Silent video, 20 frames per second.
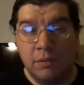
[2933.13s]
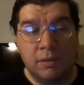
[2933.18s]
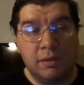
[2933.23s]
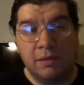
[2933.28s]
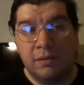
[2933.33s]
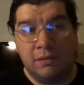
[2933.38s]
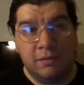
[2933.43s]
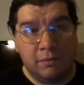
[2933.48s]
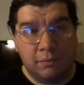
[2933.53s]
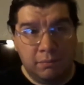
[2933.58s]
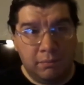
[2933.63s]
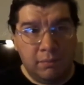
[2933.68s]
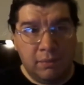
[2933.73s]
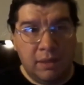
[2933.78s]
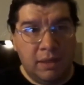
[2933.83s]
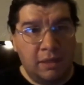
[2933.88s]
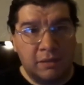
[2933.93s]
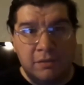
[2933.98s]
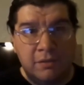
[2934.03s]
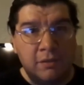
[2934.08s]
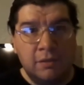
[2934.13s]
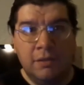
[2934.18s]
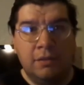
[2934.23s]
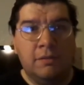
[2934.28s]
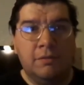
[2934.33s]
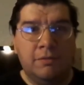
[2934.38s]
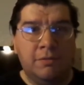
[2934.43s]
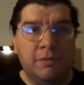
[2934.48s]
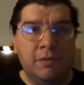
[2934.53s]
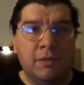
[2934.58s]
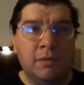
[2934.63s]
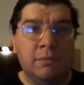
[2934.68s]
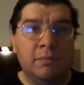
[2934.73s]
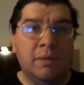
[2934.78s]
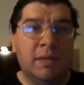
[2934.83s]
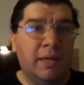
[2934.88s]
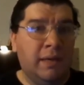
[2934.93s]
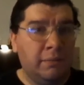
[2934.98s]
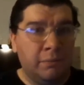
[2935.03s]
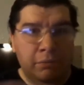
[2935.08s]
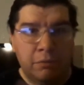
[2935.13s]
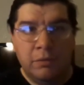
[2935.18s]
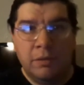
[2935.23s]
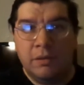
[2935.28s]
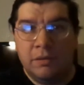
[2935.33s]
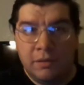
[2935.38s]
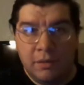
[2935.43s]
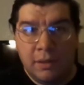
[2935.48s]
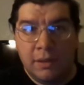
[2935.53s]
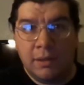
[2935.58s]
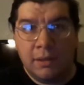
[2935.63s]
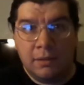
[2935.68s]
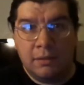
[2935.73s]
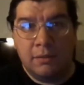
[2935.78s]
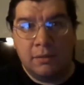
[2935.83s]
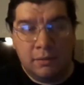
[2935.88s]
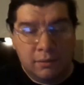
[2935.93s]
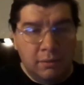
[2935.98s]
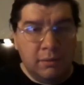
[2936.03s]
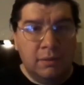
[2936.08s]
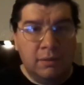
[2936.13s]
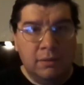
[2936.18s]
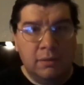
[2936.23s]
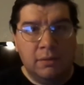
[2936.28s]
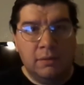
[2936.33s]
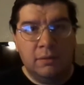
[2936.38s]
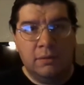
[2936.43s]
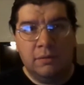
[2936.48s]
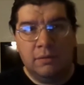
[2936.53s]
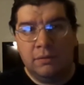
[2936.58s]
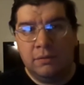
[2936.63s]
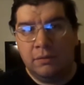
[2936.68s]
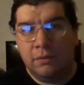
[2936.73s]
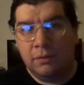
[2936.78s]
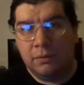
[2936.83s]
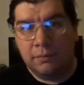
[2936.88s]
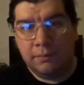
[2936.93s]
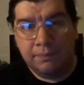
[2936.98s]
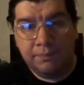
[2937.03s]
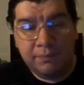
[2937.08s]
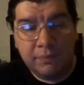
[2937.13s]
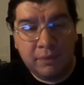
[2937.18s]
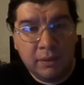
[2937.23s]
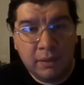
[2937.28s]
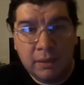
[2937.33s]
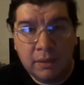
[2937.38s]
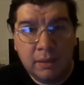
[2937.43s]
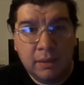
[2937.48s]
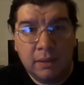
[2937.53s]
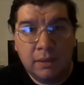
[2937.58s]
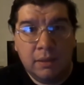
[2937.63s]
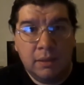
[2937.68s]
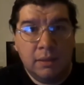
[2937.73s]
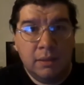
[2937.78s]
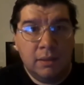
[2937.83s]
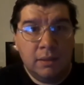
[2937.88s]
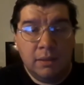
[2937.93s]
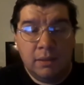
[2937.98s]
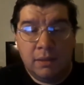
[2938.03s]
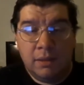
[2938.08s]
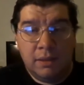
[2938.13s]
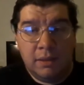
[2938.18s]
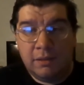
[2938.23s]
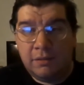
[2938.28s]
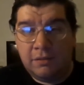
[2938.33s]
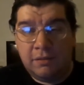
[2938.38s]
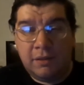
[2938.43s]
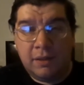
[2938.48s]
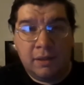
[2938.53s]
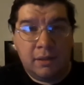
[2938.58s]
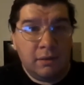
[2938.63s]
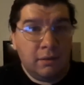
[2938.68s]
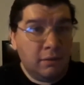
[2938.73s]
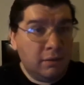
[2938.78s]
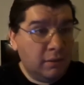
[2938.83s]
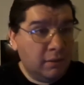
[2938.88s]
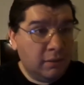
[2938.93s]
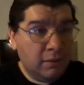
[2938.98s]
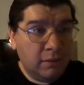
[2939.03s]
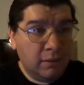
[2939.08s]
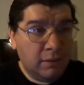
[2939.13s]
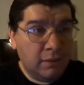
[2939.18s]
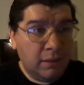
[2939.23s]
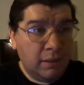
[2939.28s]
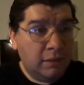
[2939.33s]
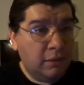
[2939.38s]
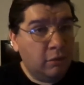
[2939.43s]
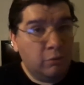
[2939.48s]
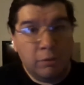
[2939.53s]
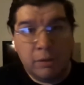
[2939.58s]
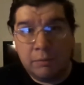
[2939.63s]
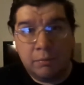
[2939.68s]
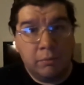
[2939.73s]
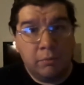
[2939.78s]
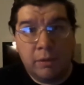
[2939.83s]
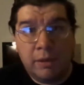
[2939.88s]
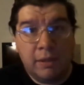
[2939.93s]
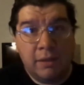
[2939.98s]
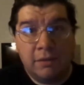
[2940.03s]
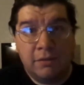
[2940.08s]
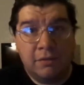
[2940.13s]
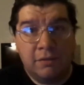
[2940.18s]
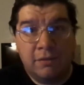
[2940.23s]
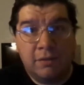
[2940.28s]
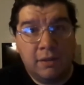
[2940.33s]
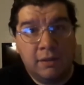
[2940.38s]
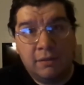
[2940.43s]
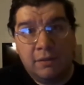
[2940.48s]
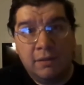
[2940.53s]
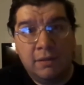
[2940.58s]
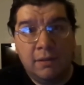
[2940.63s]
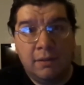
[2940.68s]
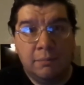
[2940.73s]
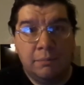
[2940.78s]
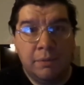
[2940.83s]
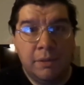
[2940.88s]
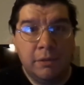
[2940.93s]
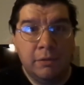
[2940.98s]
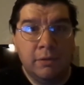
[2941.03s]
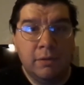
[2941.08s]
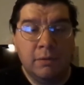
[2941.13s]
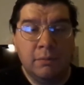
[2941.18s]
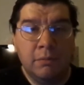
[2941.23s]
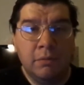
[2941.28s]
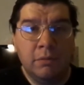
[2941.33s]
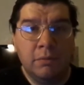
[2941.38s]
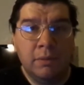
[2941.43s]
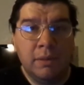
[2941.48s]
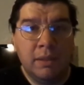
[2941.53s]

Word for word: Well, because they actually did the film after he died. So, and that's sad. I know Rick Moranis uh, didn't appear in the